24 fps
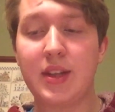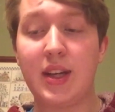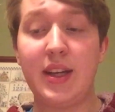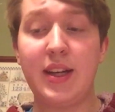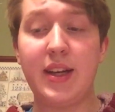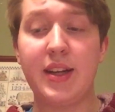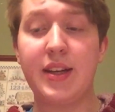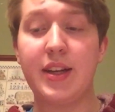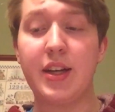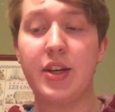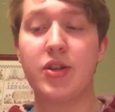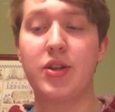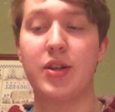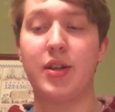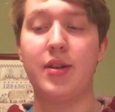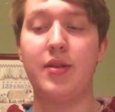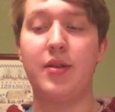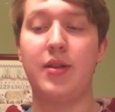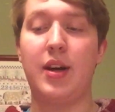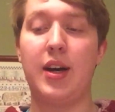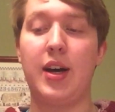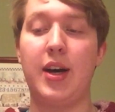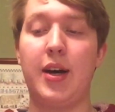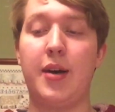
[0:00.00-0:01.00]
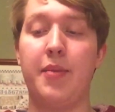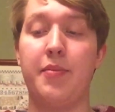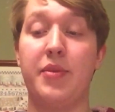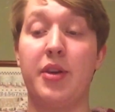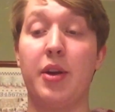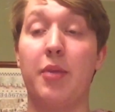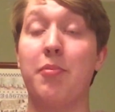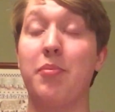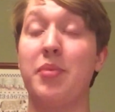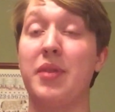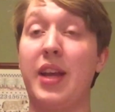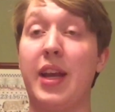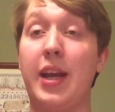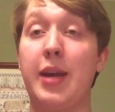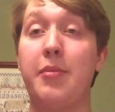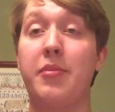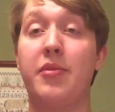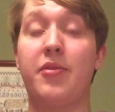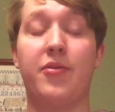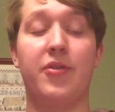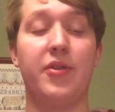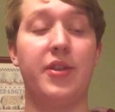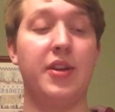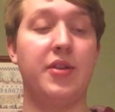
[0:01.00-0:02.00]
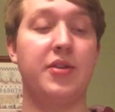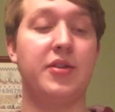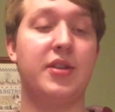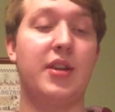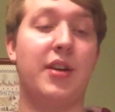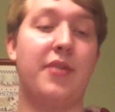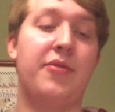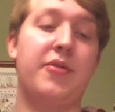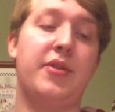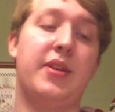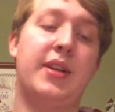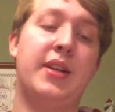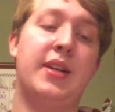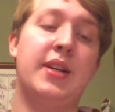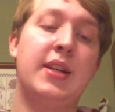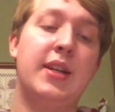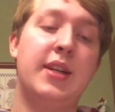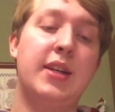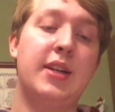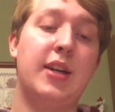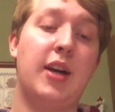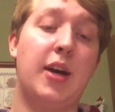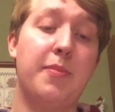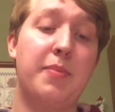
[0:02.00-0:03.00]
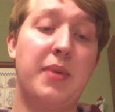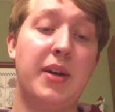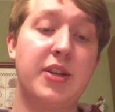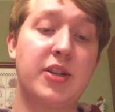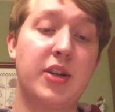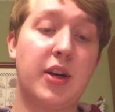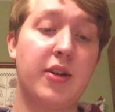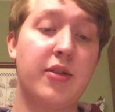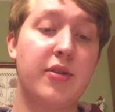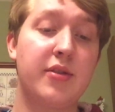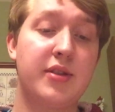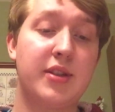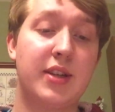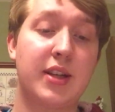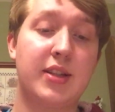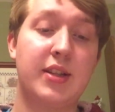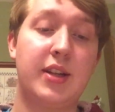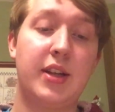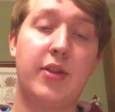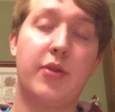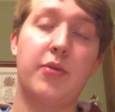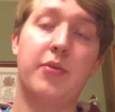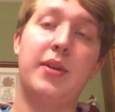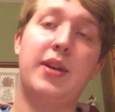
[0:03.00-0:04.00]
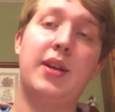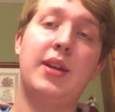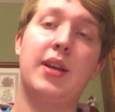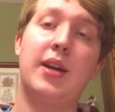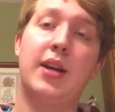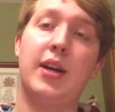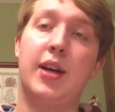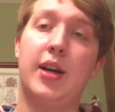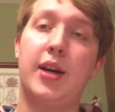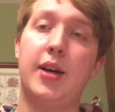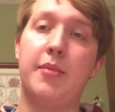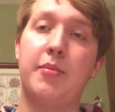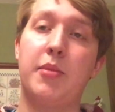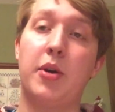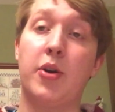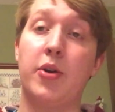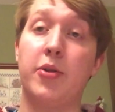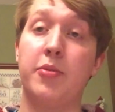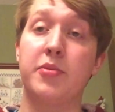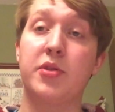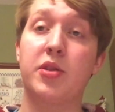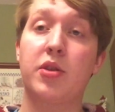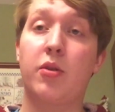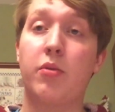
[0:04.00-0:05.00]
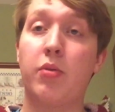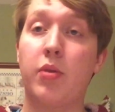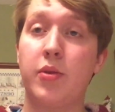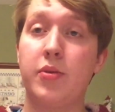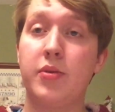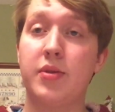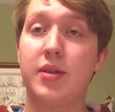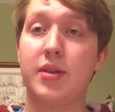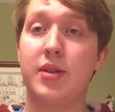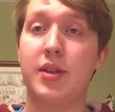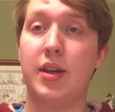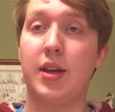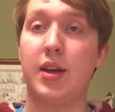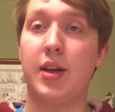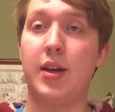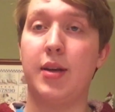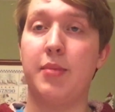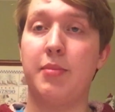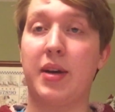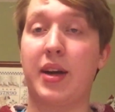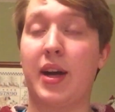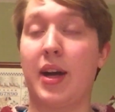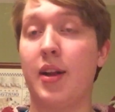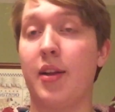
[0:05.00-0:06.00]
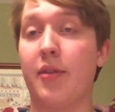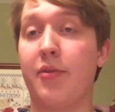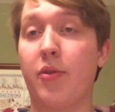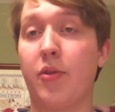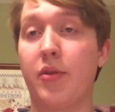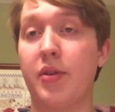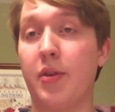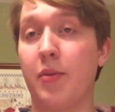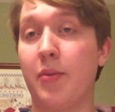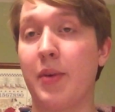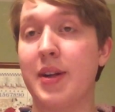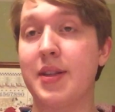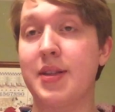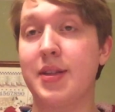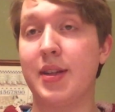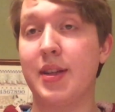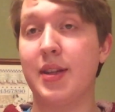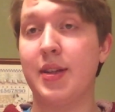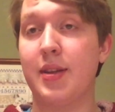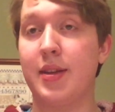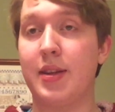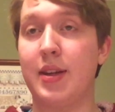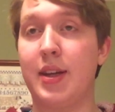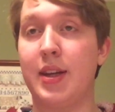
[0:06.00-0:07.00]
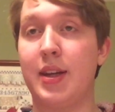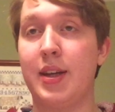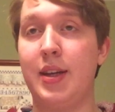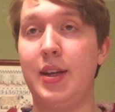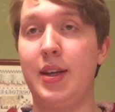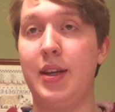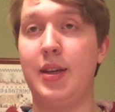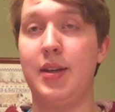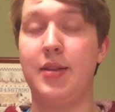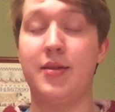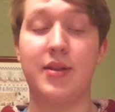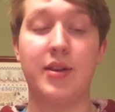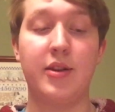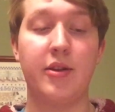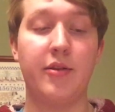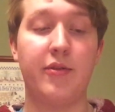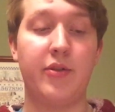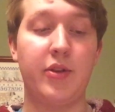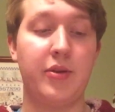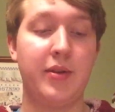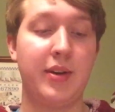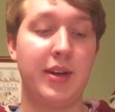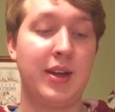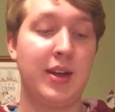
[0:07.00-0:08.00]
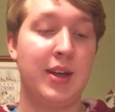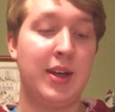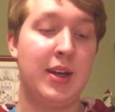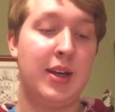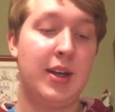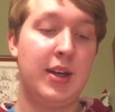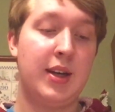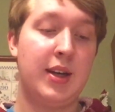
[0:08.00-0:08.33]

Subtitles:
In addition, they're blamed for their suffering. On page 163, Holmes quotes a California resident that he is interviewing,